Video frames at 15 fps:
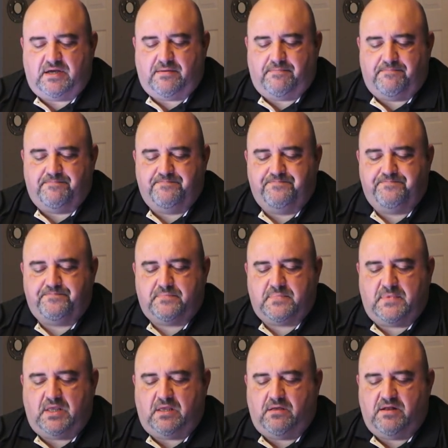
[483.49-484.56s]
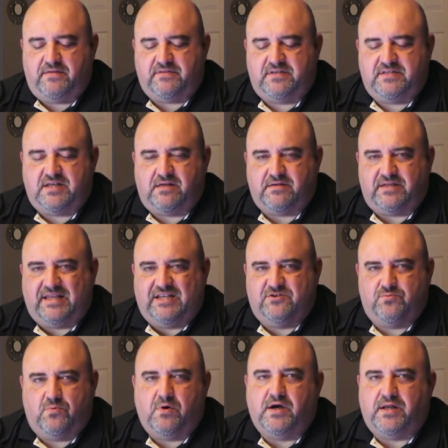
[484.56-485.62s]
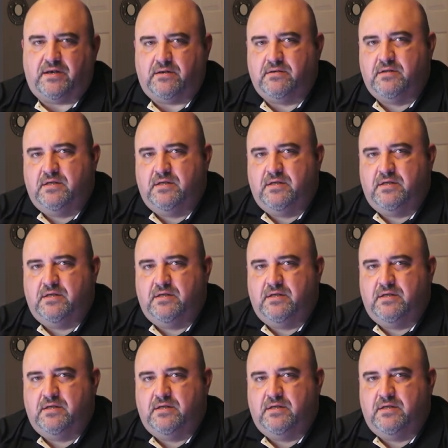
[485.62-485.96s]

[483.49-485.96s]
Um, You'd have to tell it each one,